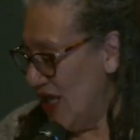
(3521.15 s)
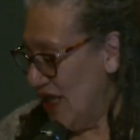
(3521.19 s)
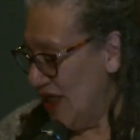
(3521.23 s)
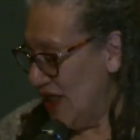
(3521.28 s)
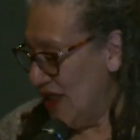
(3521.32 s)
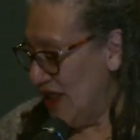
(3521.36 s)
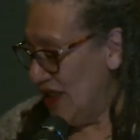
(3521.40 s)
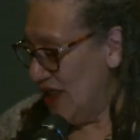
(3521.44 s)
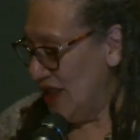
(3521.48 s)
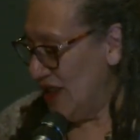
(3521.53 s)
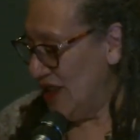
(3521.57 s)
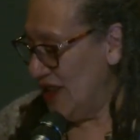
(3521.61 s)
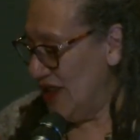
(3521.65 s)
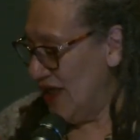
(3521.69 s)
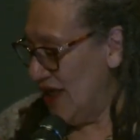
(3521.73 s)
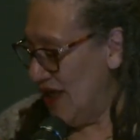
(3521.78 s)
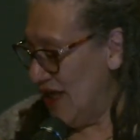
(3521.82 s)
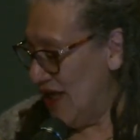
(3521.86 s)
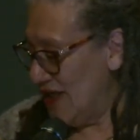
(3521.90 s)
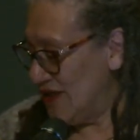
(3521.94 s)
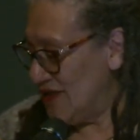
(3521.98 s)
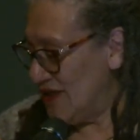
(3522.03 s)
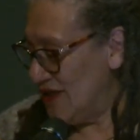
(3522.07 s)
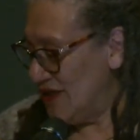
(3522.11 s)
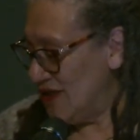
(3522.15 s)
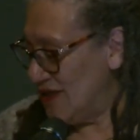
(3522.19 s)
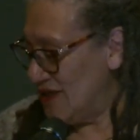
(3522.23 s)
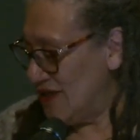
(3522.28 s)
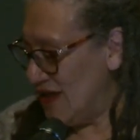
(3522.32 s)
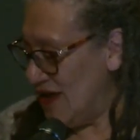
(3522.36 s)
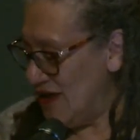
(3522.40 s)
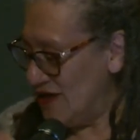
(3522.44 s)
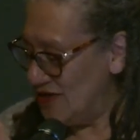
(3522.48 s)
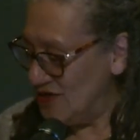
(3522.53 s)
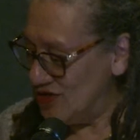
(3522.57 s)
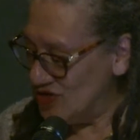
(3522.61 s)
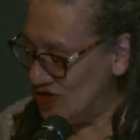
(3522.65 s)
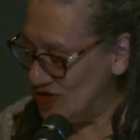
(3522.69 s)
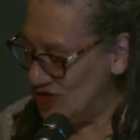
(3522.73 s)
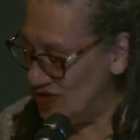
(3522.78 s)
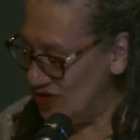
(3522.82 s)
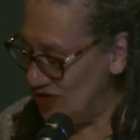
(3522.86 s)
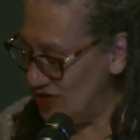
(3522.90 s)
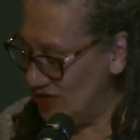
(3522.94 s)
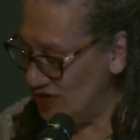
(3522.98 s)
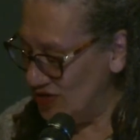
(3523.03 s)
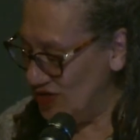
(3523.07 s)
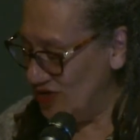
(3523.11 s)
He hasn't
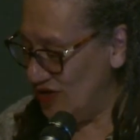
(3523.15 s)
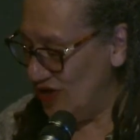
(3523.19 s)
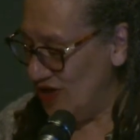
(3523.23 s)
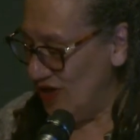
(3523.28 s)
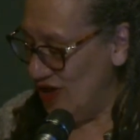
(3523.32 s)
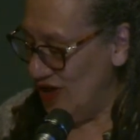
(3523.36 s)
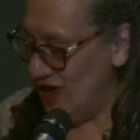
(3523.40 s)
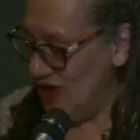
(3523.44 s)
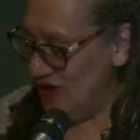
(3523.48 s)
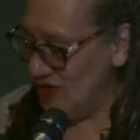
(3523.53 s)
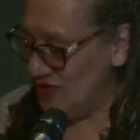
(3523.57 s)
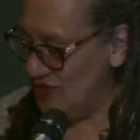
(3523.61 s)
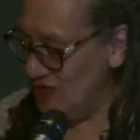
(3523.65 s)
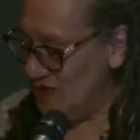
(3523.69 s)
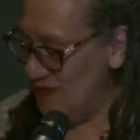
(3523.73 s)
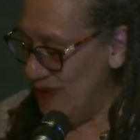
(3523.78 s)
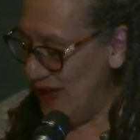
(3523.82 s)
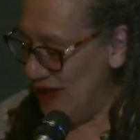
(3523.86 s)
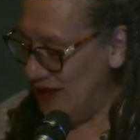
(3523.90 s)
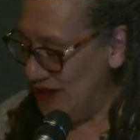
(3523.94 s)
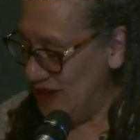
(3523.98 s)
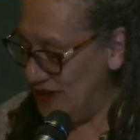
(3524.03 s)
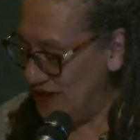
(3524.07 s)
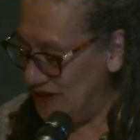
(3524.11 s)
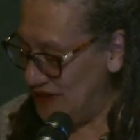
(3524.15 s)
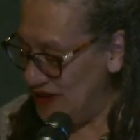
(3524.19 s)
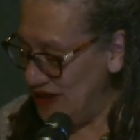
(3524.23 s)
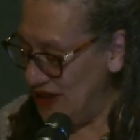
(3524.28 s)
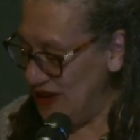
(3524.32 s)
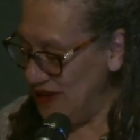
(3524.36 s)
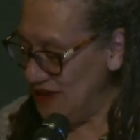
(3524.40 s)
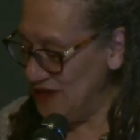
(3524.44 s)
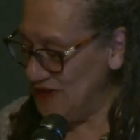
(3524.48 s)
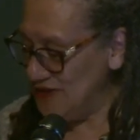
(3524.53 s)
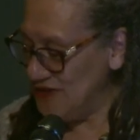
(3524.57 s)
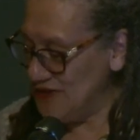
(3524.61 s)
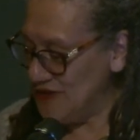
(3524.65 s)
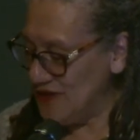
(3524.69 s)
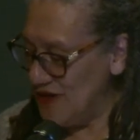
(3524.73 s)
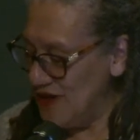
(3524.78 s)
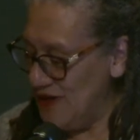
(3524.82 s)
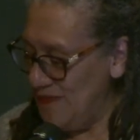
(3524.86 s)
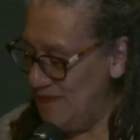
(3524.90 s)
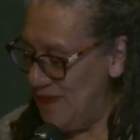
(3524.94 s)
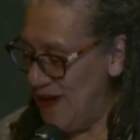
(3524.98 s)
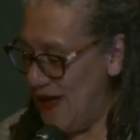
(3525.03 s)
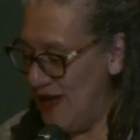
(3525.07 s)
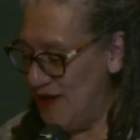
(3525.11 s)
understood too many things
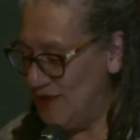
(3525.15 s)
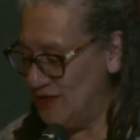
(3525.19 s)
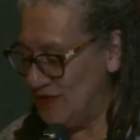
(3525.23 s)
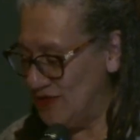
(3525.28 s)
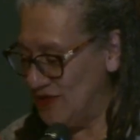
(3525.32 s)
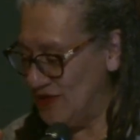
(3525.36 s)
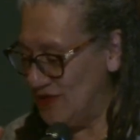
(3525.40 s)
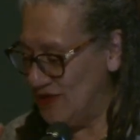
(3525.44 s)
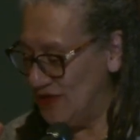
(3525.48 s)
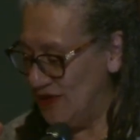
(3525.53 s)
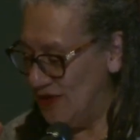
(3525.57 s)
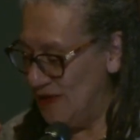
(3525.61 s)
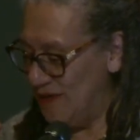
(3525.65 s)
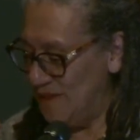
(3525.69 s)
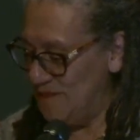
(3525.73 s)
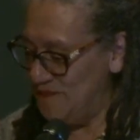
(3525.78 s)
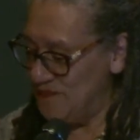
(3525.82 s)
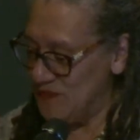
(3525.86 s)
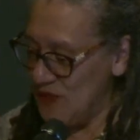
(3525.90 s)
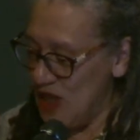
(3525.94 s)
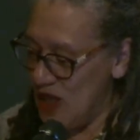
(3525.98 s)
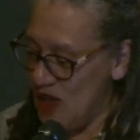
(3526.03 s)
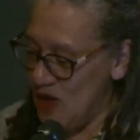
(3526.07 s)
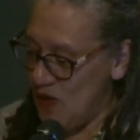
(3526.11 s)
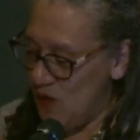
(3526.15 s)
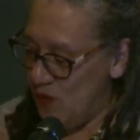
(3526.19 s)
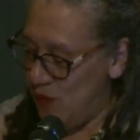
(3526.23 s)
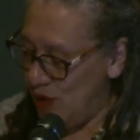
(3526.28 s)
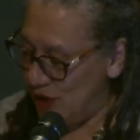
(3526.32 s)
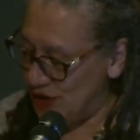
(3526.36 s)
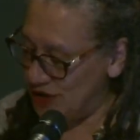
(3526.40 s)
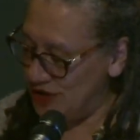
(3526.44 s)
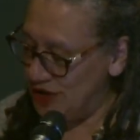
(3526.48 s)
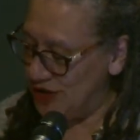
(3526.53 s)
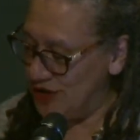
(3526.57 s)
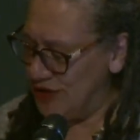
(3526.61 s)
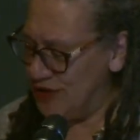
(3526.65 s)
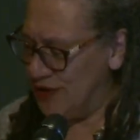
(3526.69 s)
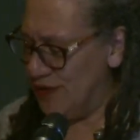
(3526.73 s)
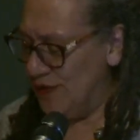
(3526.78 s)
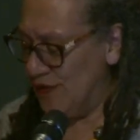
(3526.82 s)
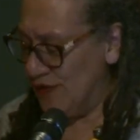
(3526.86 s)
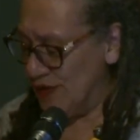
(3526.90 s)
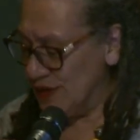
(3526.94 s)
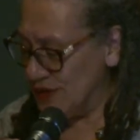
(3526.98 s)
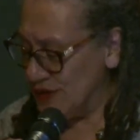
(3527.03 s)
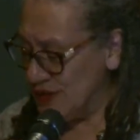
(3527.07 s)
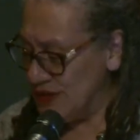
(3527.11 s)
about what the
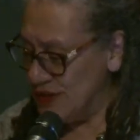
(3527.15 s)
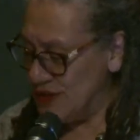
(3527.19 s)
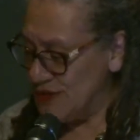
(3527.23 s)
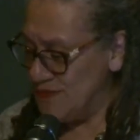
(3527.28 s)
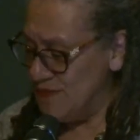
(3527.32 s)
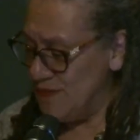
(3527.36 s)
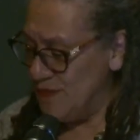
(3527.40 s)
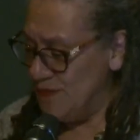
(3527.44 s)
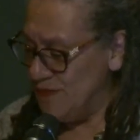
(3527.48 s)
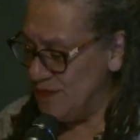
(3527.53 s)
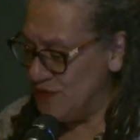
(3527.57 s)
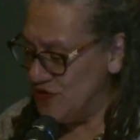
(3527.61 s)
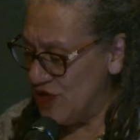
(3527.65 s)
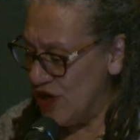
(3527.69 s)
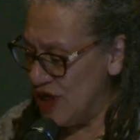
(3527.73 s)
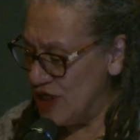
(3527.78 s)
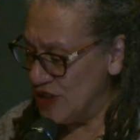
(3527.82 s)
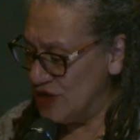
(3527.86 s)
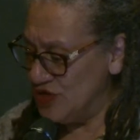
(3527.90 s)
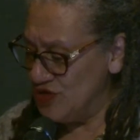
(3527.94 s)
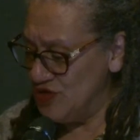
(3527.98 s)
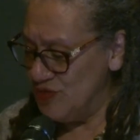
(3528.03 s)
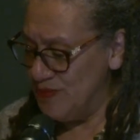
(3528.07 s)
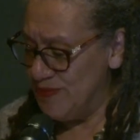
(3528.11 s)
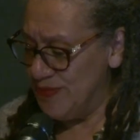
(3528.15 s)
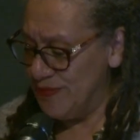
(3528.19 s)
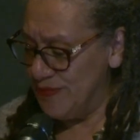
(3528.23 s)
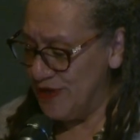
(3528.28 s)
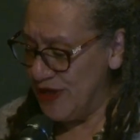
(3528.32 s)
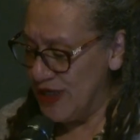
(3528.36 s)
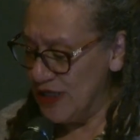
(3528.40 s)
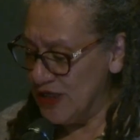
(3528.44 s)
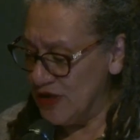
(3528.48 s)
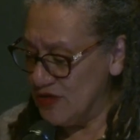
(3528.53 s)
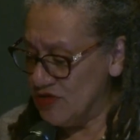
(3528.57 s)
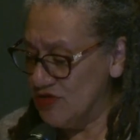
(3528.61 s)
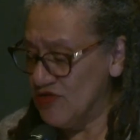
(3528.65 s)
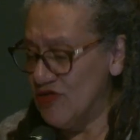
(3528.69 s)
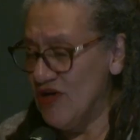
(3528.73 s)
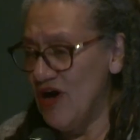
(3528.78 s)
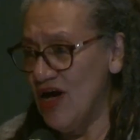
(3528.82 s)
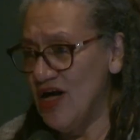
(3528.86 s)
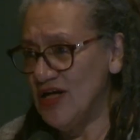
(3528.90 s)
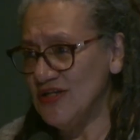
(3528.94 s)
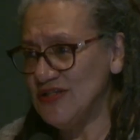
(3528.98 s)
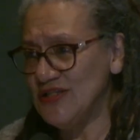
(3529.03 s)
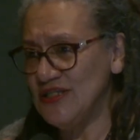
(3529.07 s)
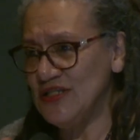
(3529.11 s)
course is trying to bring
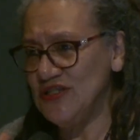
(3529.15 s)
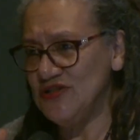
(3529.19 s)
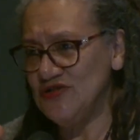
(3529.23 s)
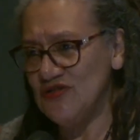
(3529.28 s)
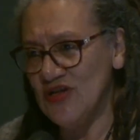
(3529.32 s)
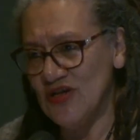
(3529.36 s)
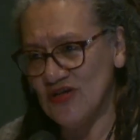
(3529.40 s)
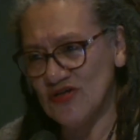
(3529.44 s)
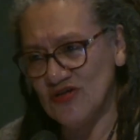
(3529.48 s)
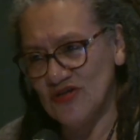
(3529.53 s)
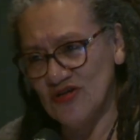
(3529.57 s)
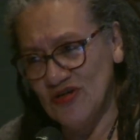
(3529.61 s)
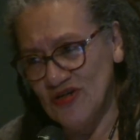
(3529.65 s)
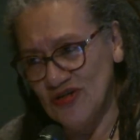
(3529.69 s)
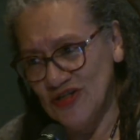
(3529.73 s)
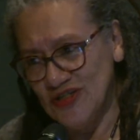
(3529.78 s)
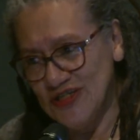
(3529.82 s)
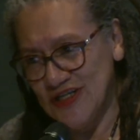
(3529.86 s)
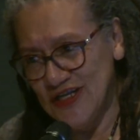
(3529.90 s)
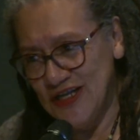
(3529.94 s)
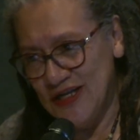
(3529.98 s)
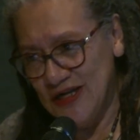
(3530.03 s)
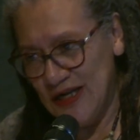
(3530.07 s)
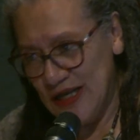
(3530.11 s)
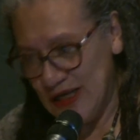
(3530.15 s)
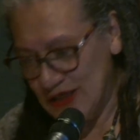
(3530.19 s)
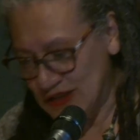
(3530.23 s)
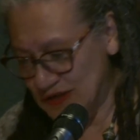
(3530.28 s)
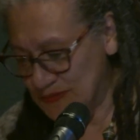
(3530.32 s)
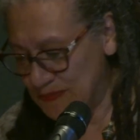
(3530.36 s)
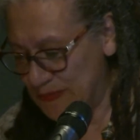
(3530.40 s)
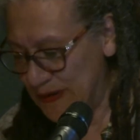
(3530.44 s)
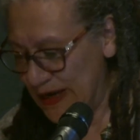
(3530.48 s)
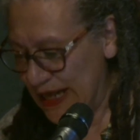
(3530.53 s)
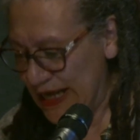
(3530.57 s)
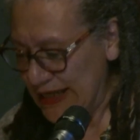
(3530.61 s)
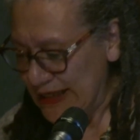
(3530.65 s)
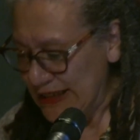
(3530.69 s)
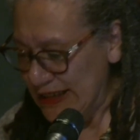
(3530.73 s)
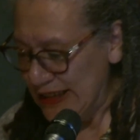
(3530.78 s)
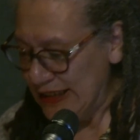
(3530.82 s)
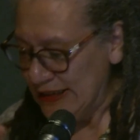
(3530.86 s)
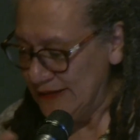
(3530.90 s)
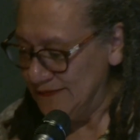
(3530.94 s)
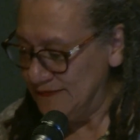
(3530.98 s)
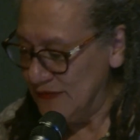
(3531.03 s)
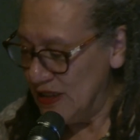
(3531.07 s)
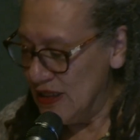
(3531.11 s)
across. He's not good in
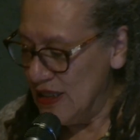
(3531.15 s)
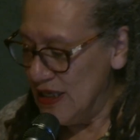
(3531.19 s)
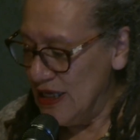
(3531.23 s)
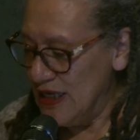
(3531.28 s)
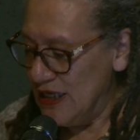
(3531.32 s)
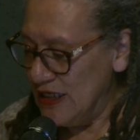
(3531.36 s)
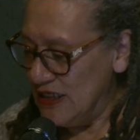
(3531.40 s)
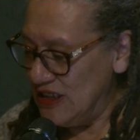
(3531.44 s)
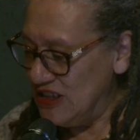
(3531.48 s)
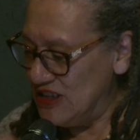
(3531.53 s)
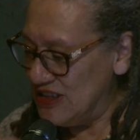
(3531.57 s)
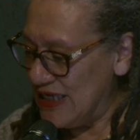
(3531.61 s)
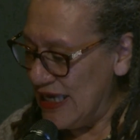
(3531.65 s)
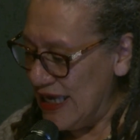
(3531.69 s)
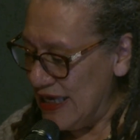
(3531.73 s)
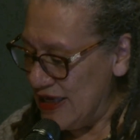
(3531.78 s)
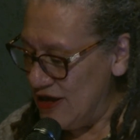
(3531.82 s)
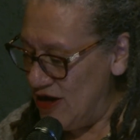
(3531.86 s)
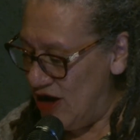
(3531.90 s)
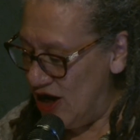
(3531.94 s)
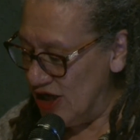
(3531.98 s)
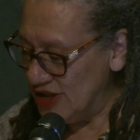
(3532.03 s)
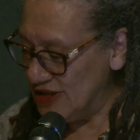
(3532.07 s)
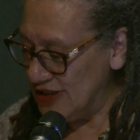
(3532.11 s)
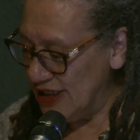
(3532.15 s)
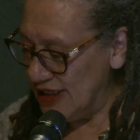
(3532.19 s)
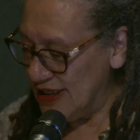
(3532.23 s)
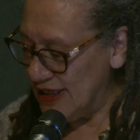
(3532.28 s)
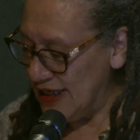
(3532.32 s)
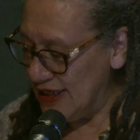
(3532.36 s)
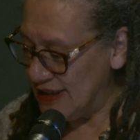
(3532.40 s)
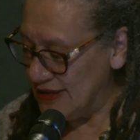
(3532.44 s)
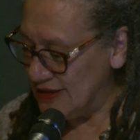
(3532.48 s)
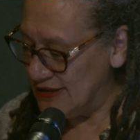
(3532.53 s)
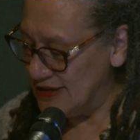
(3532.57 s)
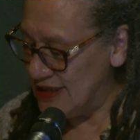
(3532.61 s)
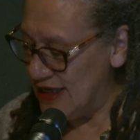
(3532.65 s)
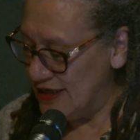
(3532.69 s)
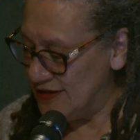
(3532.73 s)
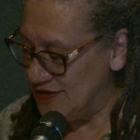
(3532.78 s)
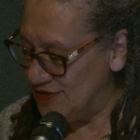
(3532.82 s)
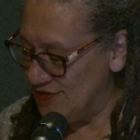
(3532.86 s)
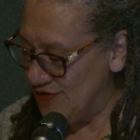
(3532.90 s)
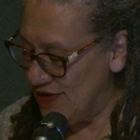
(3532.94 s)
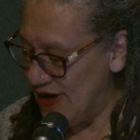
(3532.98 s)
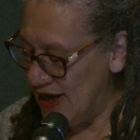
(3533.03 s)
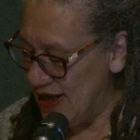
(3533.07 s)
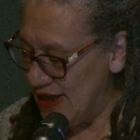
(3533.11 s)
explaining, he's chaotic,
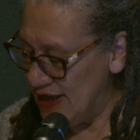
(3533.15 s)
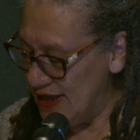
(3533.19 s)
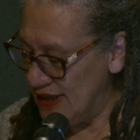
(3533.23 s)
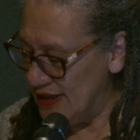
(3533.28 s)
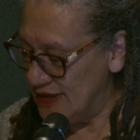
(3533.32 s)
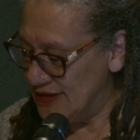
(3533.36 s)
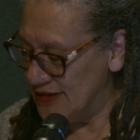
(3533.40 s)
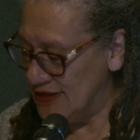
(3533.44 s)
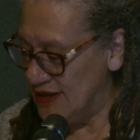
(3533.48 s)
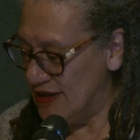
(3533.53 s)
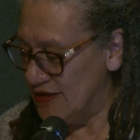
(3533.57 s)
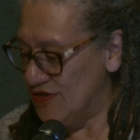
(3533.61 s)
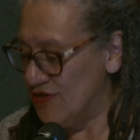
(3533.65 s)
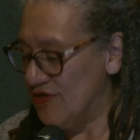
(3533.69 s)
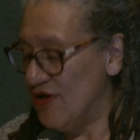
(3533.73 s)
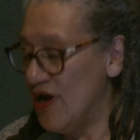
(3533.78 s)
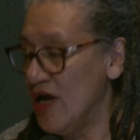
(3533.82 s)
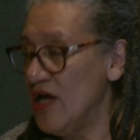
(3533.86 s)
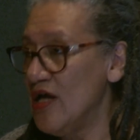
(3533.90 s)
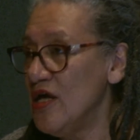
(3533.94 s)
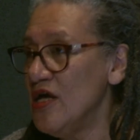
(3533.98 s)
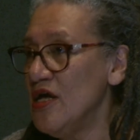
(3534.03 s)
etc., etc.